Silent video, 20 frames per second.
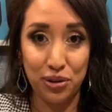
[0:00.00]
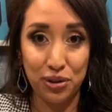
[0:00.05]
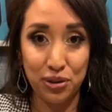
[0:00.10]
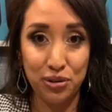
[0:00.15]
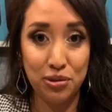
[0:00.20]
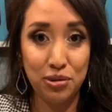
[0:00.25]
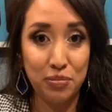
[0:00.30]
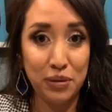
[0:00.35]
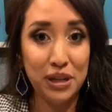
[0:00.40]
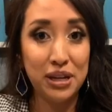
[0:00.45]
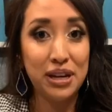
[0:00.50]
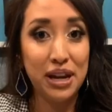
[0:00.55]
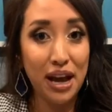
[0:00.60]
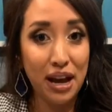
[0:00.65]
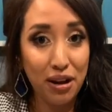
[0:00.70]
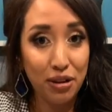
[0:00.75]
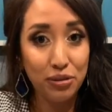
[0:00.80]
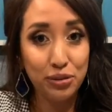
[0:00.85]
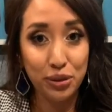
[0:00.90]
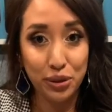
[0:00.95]
you would be
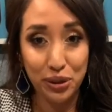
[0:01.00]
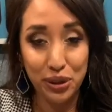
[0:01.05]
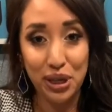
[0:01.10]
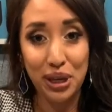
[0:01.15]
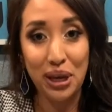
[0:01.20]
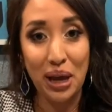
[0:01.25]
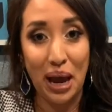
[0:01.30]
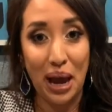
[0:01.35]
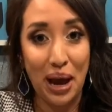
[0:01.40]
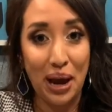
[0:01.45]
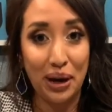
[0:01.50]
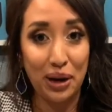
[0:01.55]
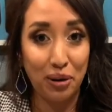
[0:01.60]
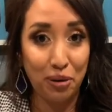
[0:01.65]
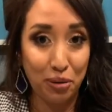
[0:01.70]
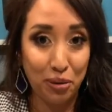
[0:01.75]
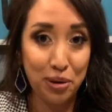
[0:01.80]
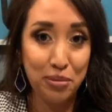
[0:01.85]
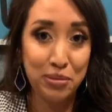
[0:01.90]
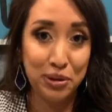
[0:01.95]
now looking at
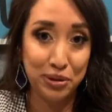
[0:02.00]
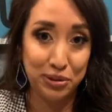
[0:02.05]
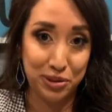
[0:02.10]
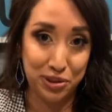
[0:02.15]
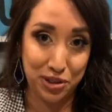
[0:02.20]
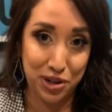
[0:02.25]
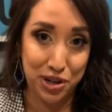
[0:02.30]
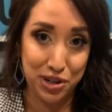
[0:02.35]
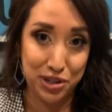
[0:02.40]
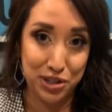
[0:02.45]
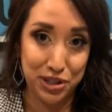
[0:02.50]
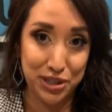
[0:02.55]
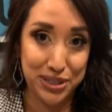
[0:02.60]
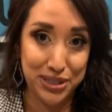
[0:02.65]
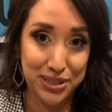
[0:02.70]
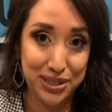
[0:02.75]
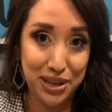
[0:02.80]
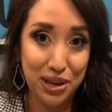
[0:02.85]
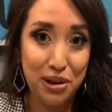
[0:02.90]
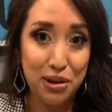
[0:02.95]
criminal
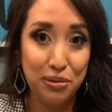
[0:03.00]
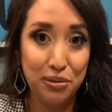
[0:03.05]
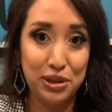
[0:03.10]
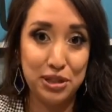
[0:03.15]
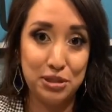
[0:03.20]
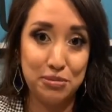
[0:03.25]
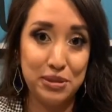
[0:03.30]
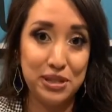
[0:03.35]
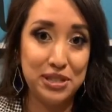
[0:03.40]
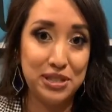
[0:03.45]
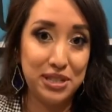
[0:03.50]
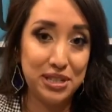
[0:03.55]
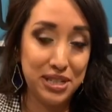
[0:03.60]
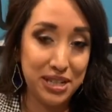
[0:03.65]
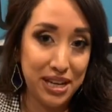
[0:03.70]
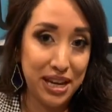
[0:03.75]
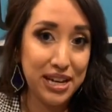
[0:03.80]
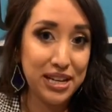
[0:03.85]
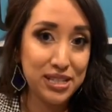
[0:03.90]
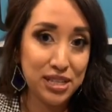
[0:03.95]
charges, which means the
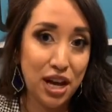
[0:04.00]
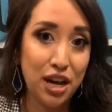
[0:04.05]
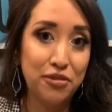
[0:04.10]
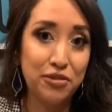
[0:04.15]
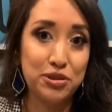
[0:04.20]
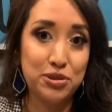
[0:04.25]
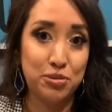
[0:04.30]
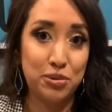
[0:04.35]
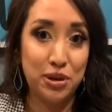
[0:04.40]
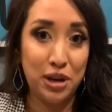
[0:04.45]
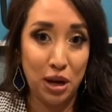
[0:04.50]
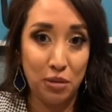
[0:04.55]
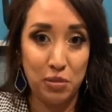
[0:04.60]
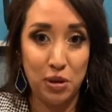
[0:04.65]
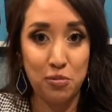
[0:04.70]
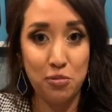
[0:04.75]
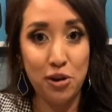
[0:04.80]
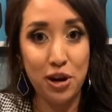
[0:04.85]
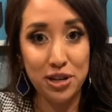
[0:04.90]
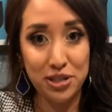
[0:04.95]
DA's office would not be
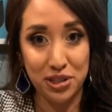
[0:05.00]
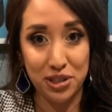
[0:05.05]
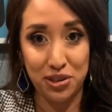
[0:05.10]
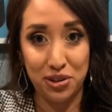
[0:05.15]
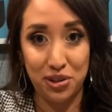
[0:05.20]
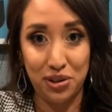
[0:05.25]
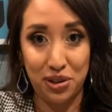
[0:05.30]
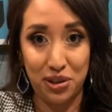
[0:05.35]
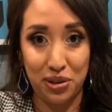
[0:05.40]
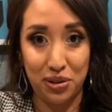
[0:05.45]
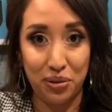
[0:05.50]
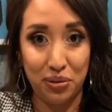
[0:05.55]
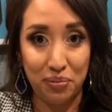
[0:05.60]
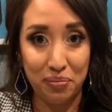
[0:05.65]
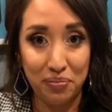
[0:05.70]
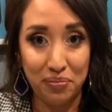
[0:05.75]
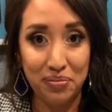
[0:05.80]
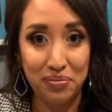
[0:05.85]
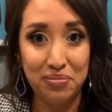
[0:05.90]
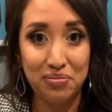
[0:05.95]
prosecuting you
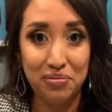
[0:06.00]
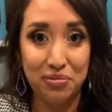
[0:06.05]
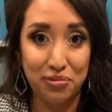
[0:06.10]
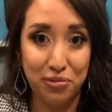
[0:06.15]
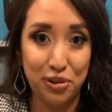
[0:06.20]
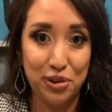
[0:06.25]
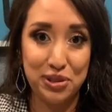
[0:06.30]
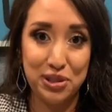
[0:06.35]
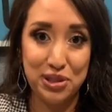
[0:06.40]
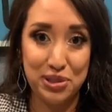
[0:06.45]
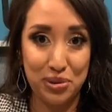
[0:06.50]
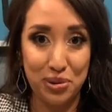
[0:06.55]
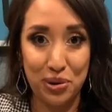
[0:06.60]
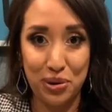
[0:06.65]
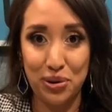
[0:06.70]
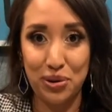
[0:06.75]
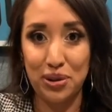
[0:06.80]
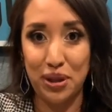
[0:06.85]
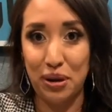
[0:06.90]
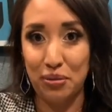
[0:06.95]
for this
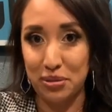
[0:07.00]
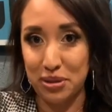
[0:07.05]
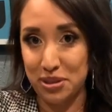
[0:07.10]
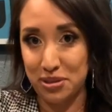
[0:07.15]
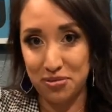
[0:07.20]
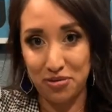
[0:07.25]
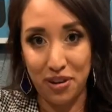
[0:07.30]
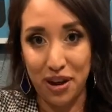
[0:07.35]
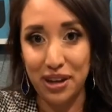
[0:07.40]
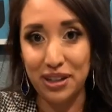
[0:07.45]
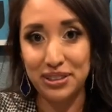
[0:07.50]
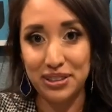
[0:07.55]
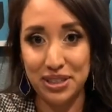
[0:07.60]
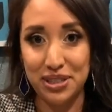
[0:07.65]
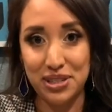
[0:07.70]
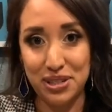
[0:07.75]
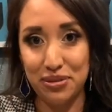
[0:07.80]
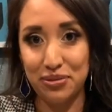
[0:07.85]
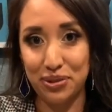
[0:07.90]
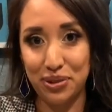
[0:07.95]
order that was filed in
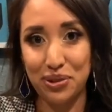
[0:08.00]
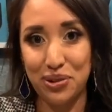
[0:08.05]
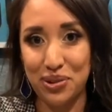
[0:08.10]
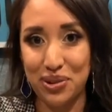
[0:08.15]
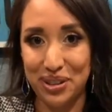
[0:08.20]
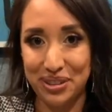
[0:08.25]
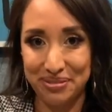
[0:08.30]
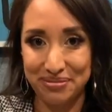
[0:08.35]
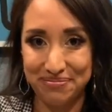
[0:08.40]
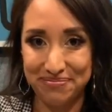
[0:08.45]
civil court.